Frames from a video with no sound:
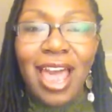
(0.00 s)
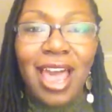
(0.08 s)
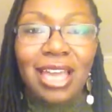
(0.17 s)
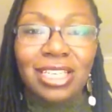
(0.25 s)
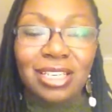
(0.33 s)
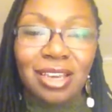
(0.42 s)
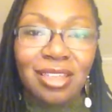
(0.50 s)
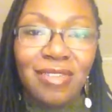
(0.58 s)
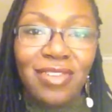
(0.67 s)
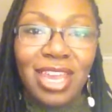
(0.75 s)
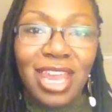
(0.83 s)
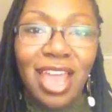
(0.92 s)
I took the
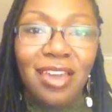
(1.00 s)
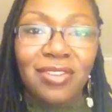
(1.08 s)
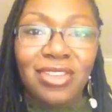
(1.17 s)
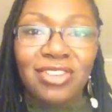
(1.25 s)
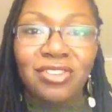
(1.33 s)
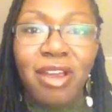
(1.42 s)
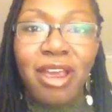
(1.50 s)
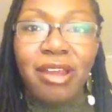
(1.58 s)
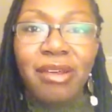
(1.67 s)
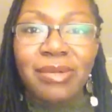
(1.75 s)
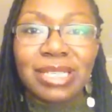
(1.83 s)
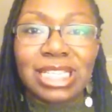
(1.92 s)
vent out of the
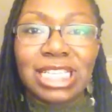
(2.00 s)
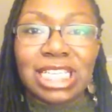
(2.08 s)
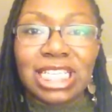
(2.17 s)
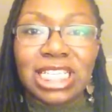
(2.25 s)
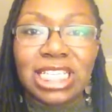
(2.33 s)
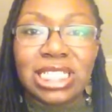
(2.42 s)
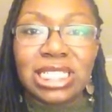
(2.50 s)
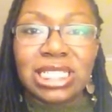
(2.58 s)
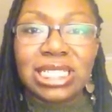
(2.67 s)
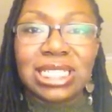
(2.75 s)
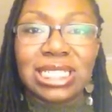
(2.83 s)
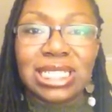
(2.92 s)
dryer. I was a little
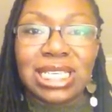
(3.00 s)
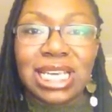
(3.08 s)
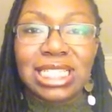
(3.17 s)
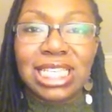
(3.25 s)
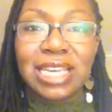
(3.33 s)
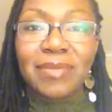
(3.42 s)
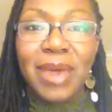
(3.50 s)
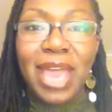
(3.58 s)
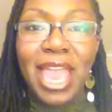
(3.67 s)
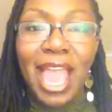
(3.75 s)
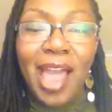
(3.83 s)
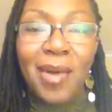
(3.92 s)
disgusted
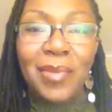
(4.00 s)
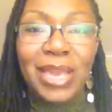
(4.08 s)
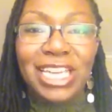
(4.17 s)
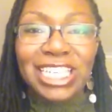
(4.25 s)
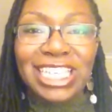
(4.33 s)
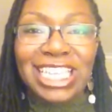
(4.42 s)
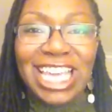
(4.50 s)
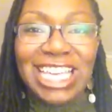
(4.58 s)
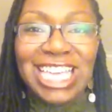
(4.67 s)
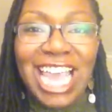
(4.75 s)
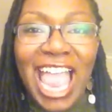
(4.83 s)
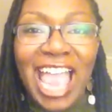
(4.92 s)
by how much
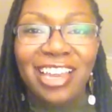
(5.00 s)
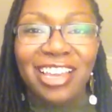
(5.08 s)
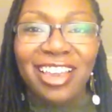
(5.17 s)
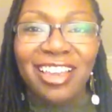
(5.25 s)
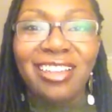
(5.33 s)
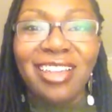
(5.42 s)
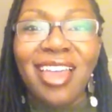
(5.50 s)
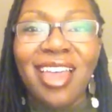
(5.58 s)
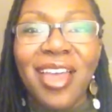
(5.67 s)
lint and gunk